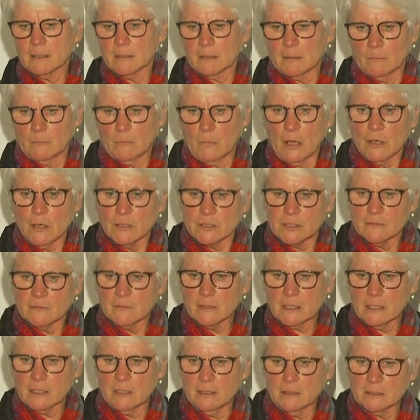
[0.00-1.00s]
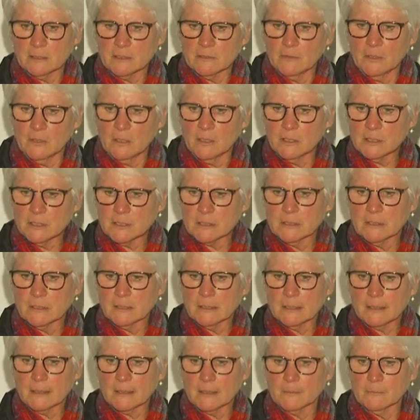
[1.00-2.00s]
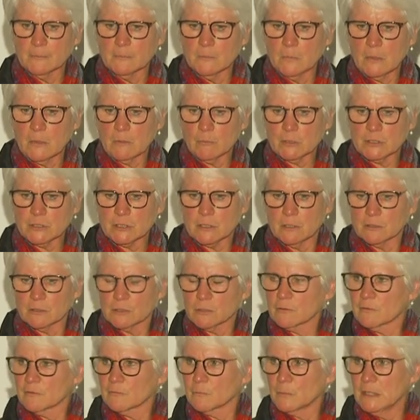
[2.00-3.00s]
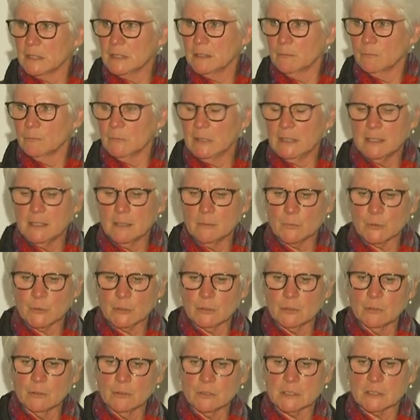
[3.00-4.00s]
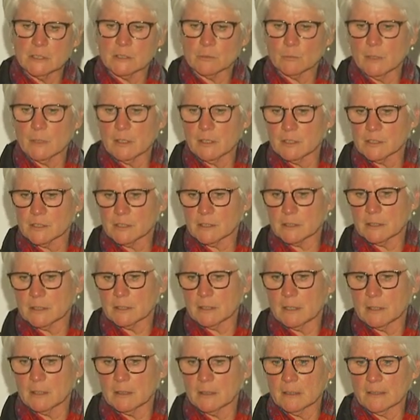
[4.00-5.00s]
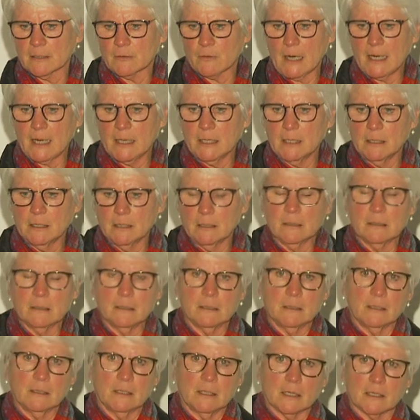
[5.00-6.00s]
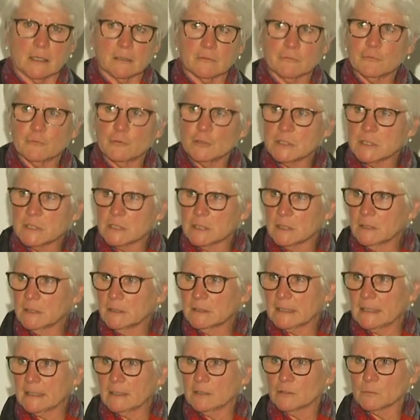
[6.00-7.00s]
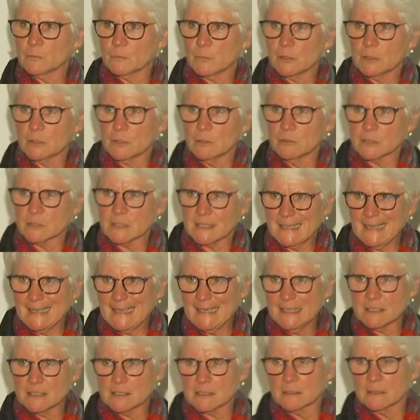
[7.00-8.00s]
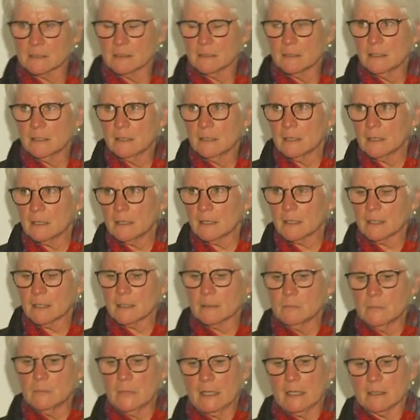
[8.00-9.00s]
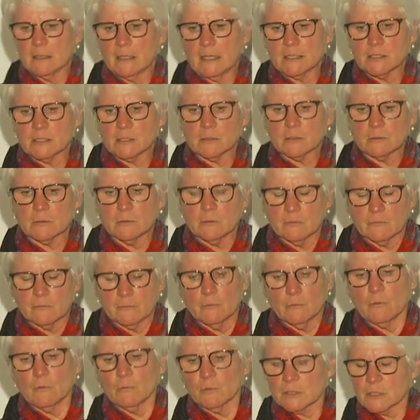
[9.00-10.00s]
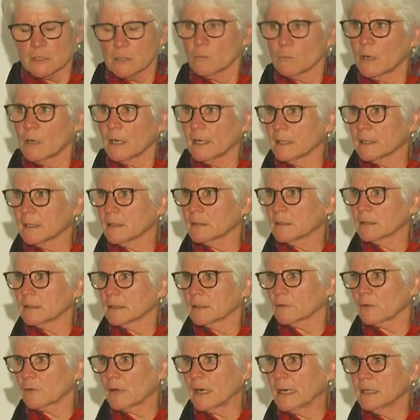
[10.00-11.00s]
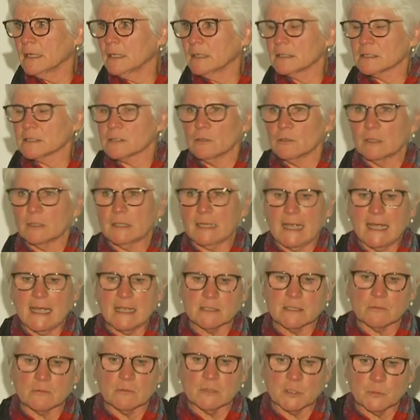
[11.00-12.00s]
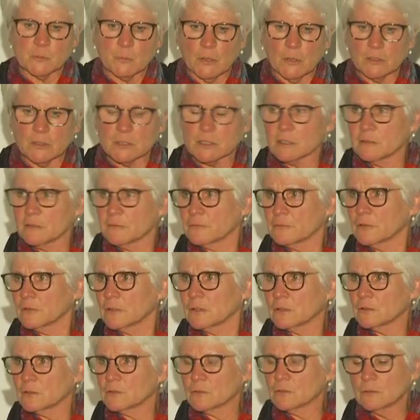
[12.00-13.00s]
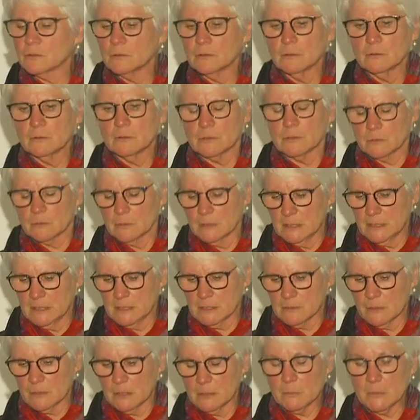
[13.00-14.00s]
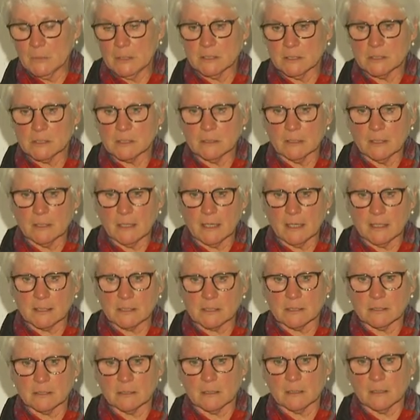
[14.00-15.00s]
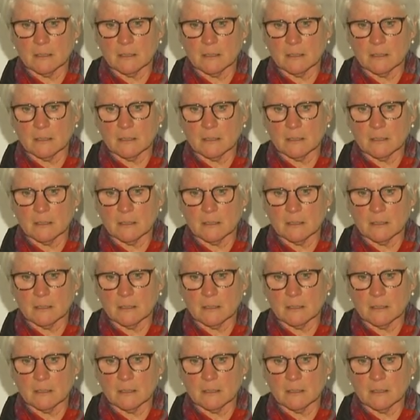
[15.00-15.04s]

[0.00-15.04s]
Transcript: most of the cultivars, which are sort of medium producers, whereas Granny and Fuji tend to produce less. And that's also why Granny is not as responsive to these treatments as,